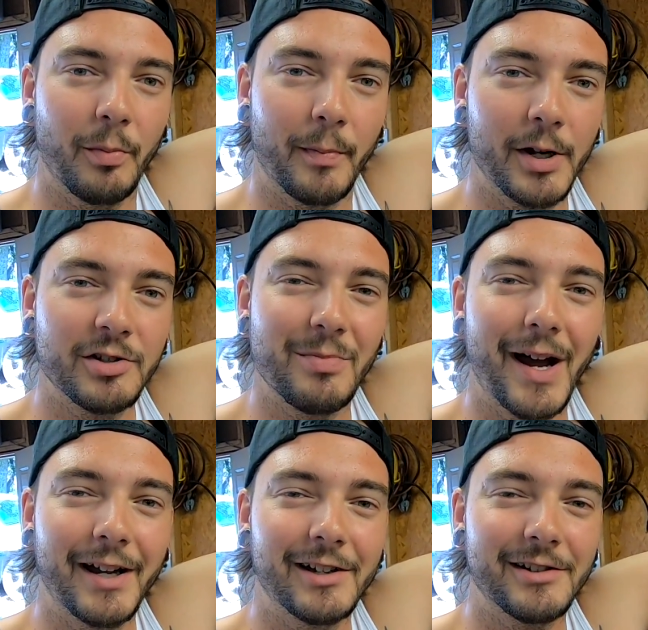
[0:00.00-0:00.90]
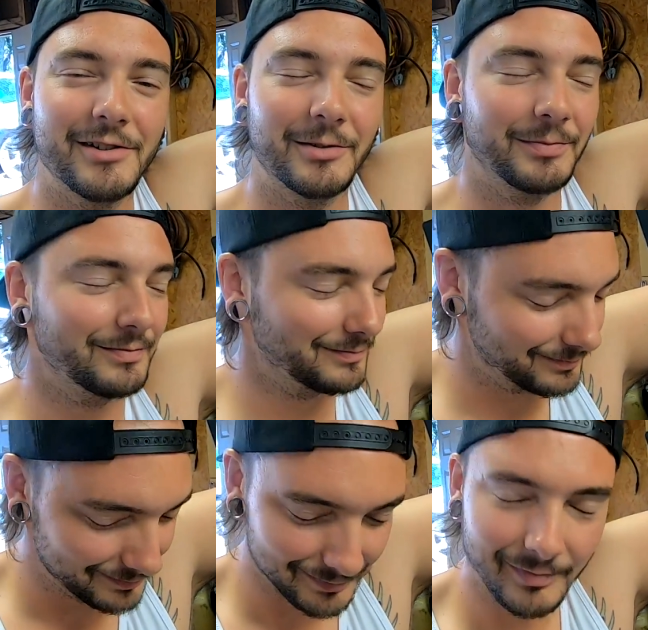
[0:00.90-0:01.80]
merch buyers,
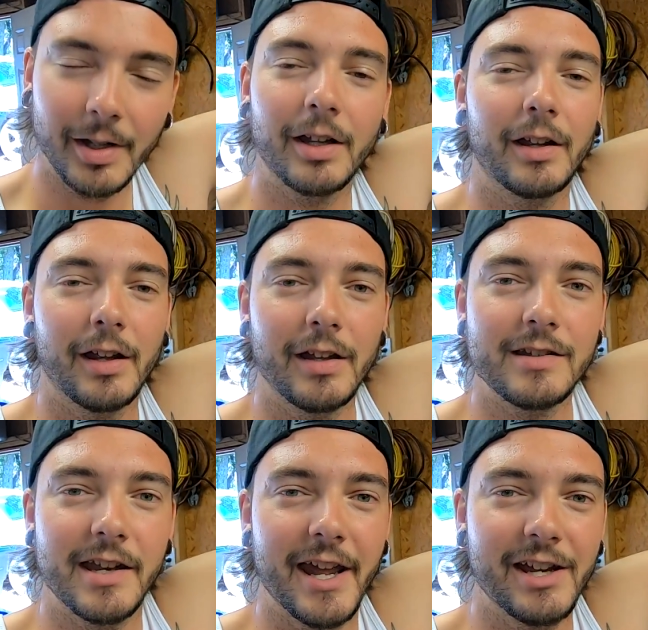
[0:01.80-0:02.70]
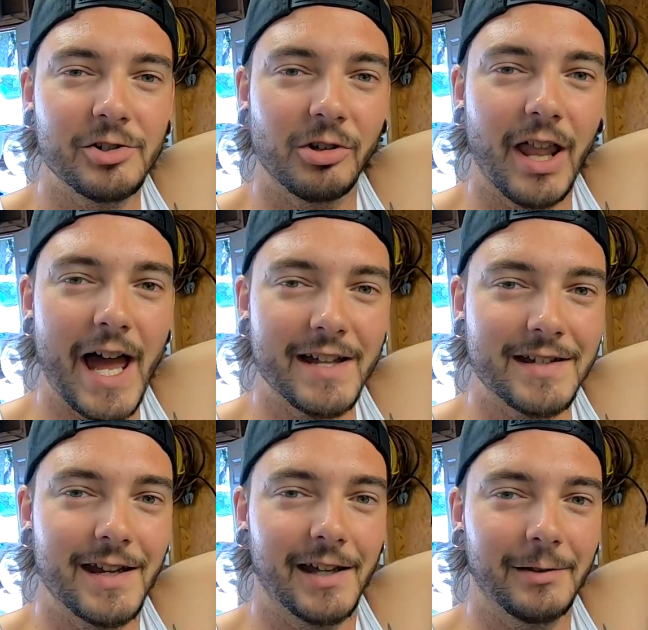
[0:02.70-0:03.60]
today's your
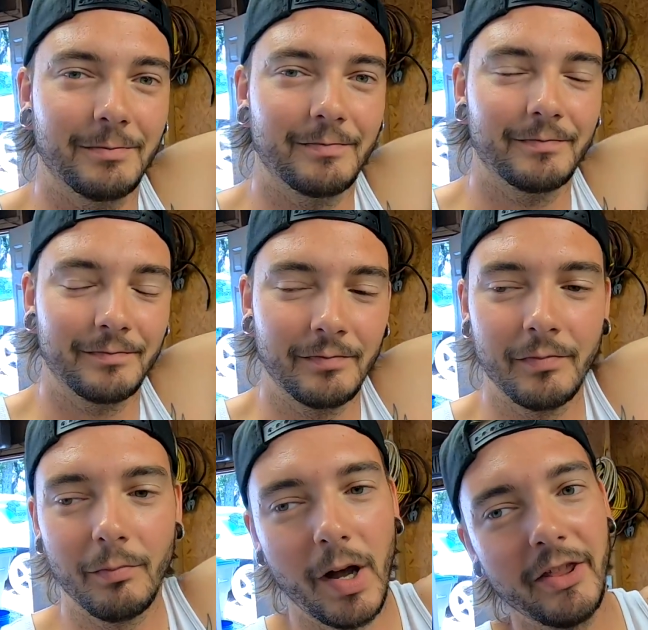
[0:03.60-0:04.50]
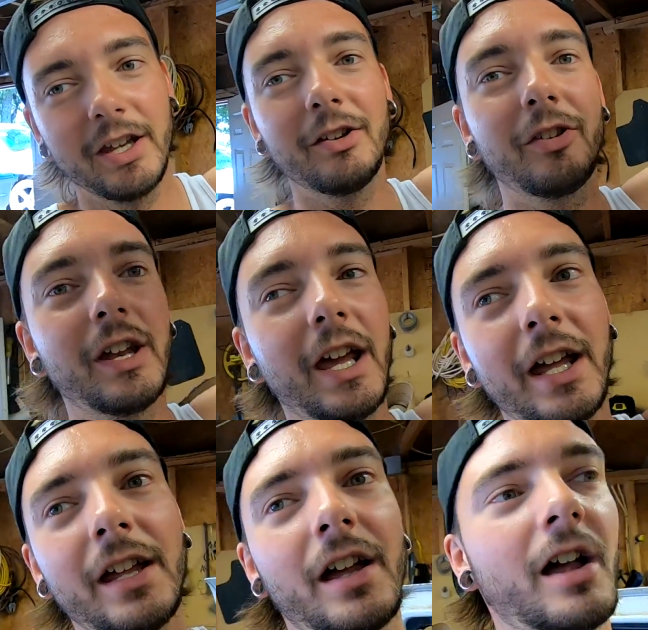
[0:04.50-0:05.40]
last day. By the end of the
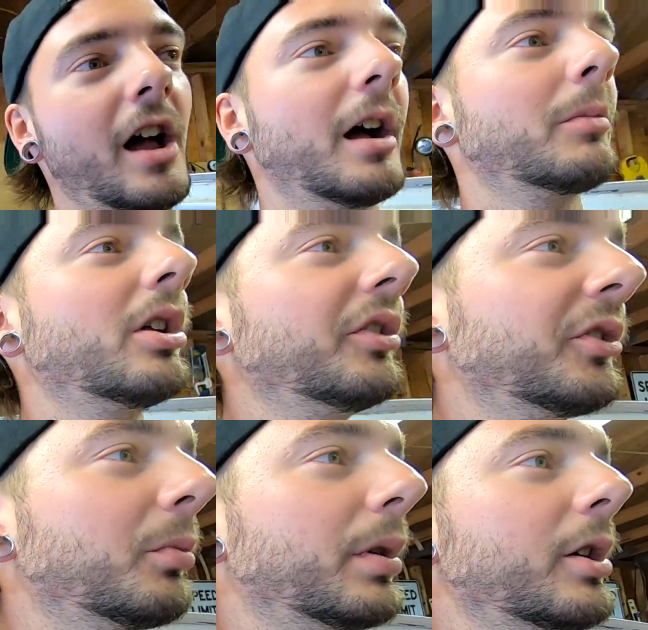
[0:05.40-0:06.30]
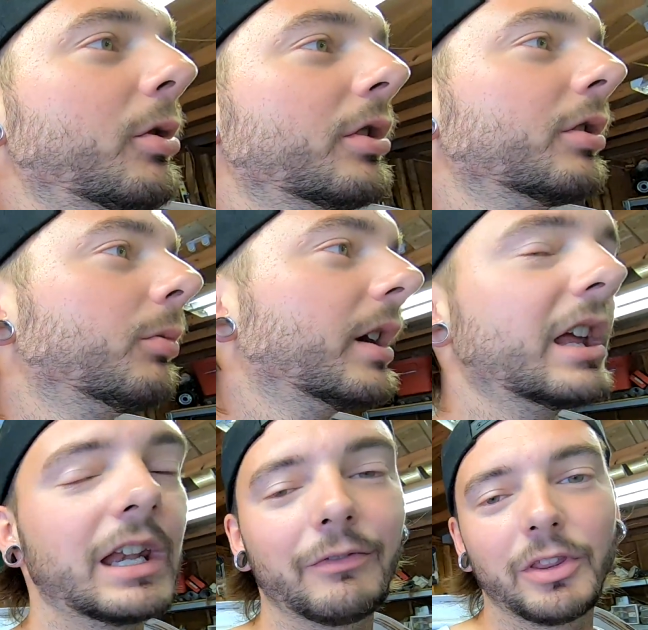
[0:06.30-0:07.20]
day, I'm closing the pre-order. We're
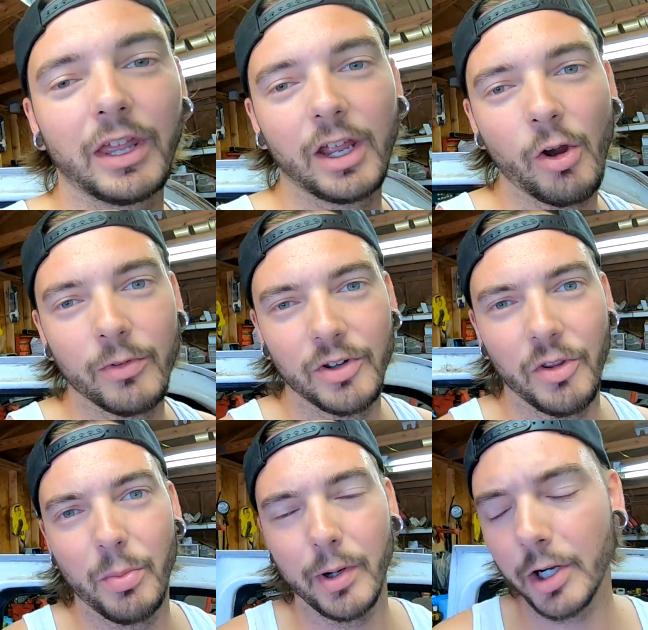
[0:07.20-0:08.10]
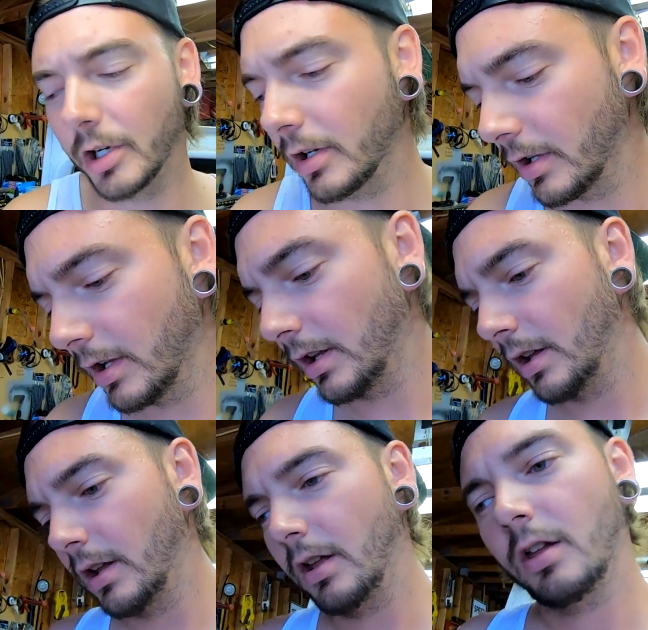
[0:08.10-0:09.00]
getting everything over to the printer.
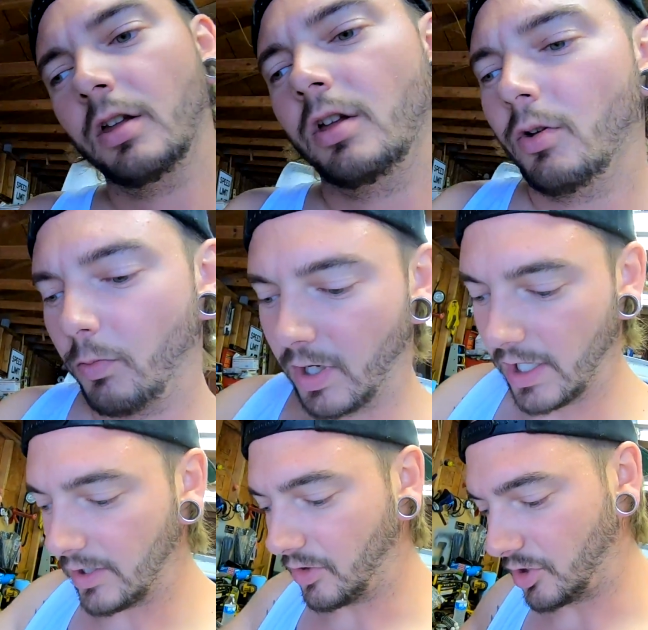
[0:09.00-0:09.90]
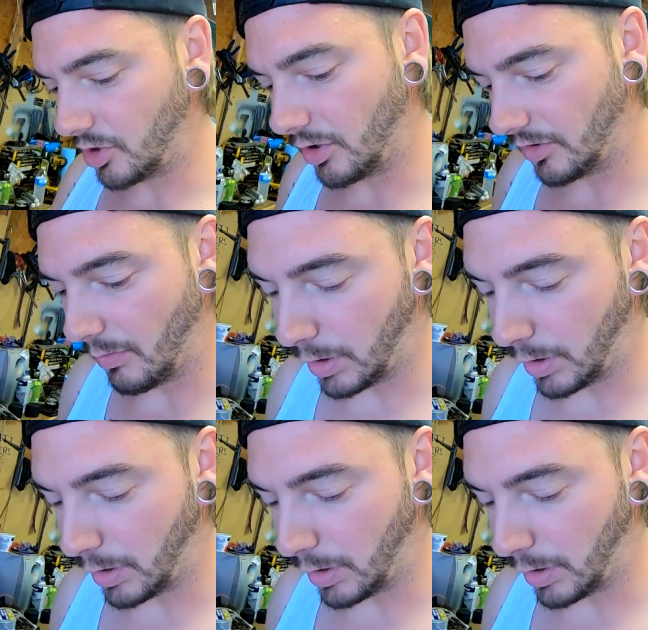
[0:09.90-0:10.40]
We're gonna get the